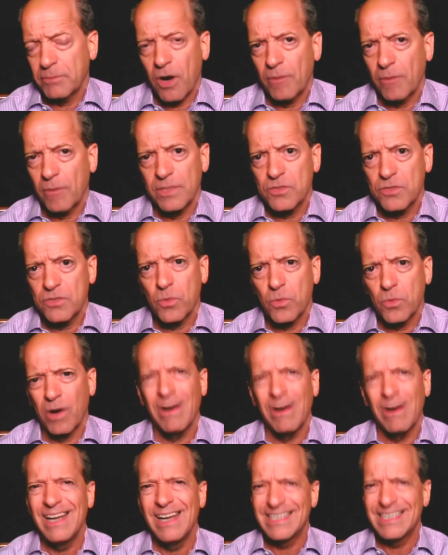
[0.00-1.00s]
departments
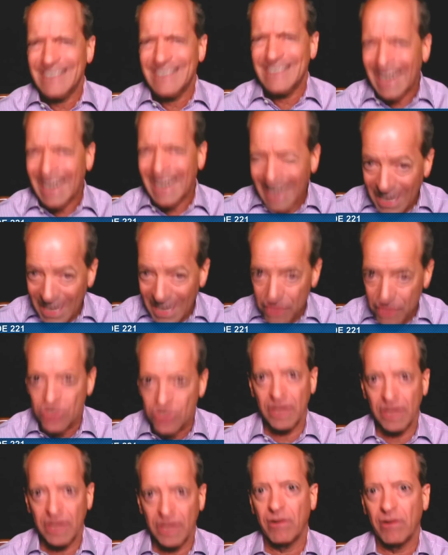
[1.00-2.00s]
where it's not an
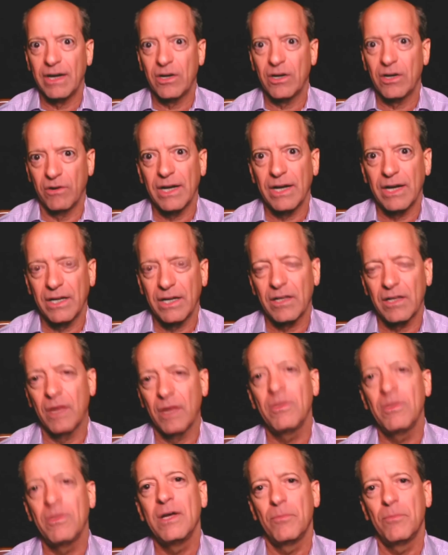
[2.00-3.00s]
engineering
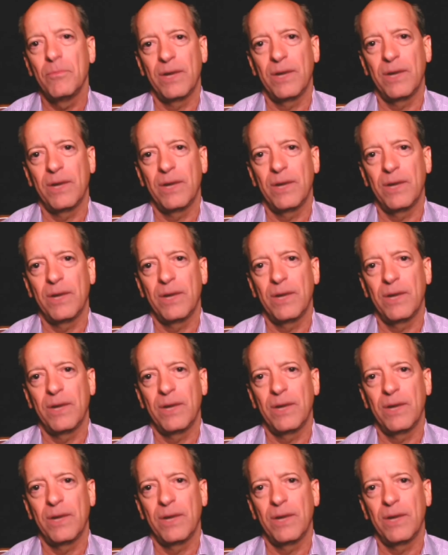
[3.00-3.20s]
curriculum,